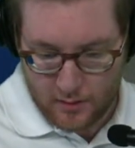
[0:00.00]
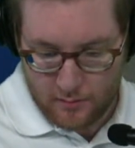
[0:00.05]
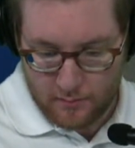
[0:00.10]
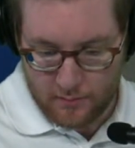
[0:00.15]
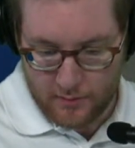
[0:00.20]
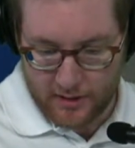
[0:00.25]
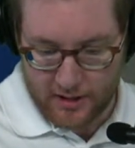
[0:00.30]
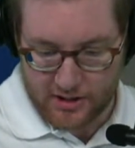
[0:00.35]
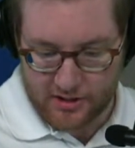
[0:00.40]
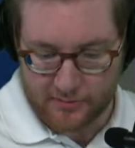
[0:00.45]

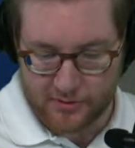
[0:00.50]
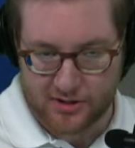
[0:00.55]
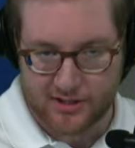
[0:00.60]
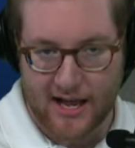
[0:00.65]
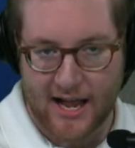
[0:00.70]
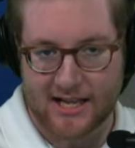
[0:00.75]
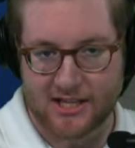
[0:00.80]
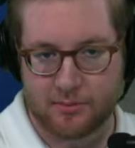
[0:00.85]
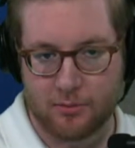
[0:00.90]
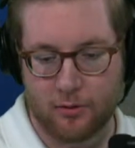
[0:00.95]
I'm going to get some
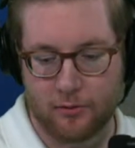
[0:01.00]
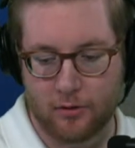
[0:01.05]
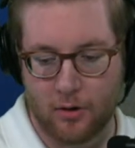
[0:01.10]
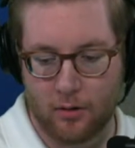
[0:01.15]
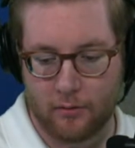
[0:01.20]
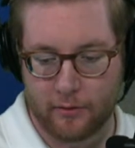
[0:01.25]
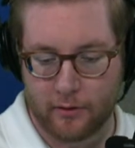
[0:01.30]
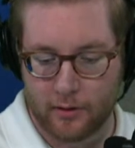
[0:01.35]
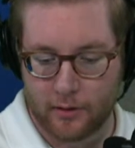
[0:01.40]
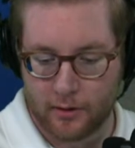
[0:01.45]
stats moved
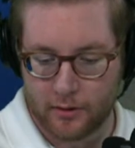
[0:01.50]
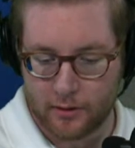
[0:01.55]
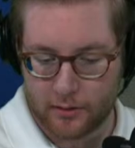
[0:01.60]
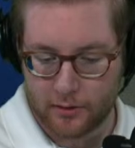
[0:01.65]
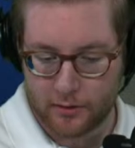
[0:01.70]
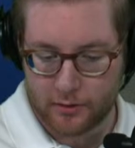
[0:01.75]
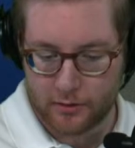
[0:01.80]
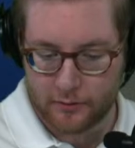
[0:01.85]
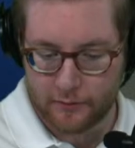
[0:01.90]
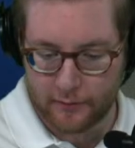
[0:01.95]
over
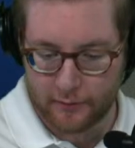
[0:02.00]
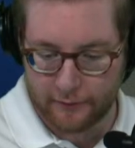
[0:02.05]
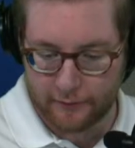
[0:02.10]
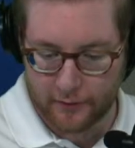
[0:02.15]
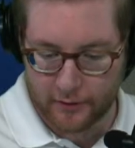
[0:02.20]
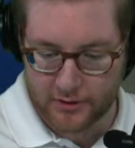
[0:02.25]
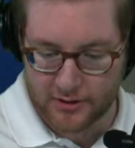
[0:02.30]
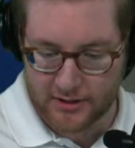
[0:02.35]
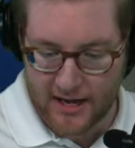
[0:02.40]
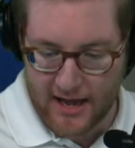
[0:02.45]
for the
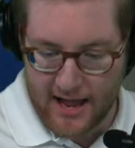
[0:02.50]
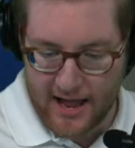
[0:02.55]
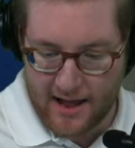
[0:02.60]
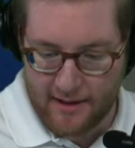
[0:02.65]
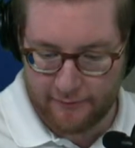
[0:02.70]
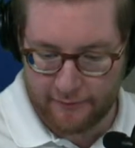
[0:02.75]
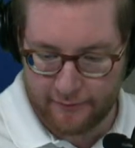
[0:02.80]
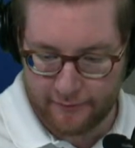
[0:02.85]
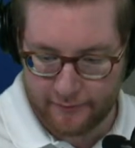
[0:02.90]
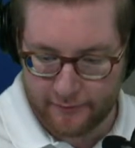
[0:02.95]
first
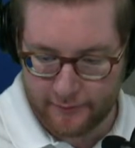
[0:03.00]
half.